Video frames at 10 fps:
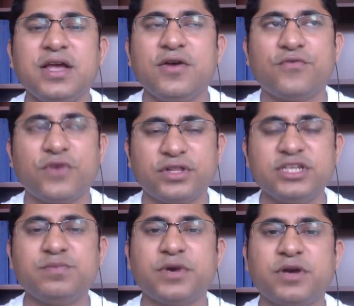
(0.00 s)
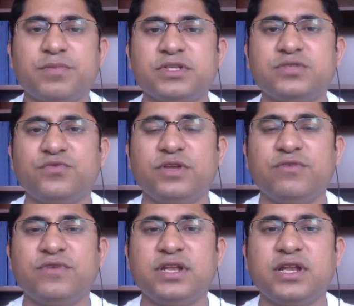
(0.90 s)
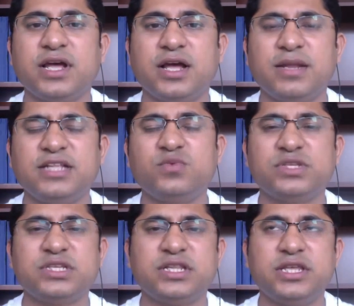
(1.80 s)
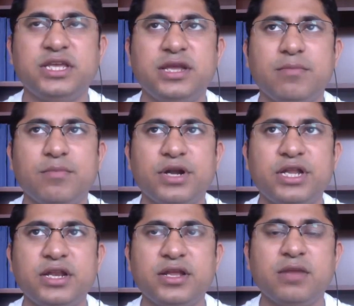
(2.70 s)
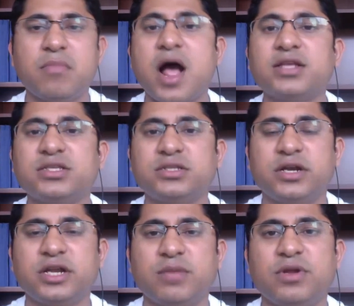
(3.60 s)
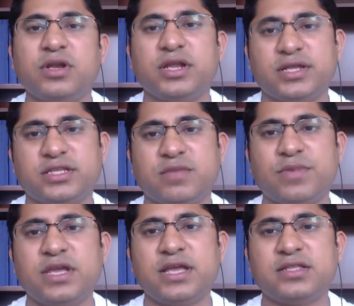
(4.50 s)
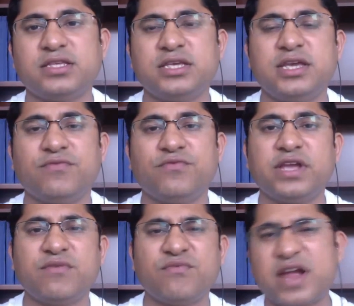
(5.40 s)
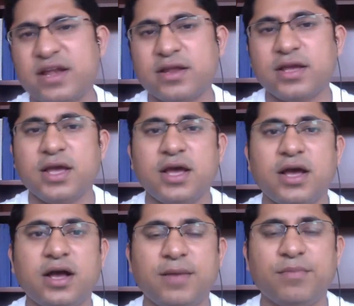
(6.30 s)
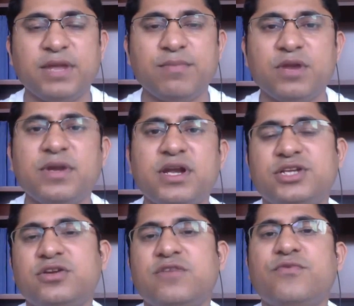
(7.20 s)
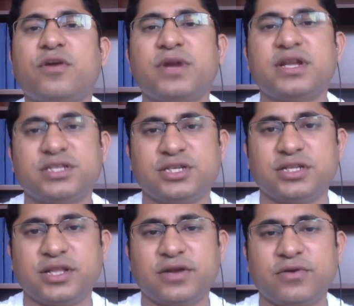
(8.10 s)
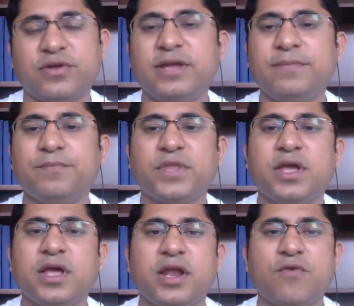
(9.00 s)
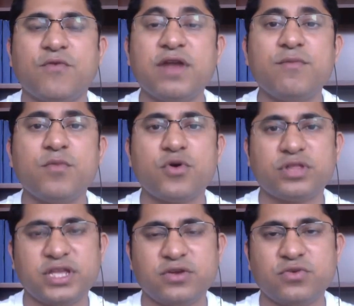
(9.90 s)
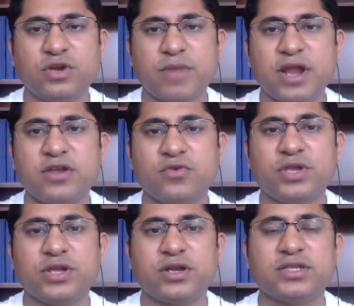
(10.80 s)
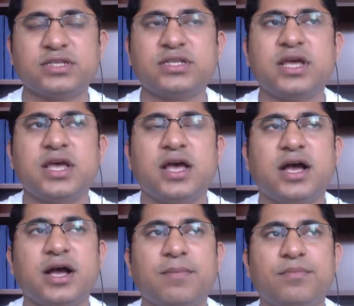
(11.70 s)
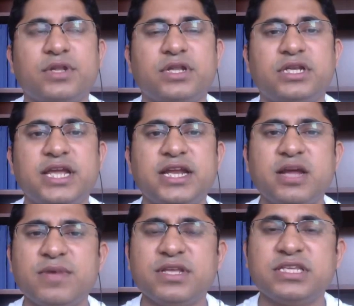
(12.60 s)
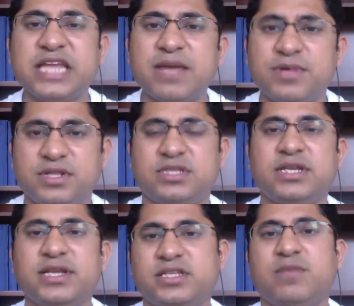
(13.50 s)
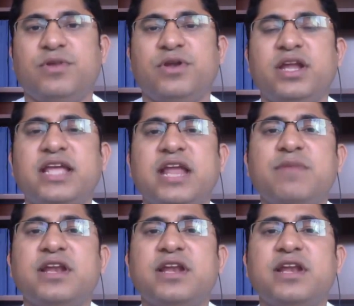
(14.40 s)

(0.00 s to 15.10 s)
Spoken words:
For this purpose, we will let's visit the material master table in SAP and see if we can find implementation of normalization there. Okay. Now, one more thing to remind you here is database tables in SAP, right, can be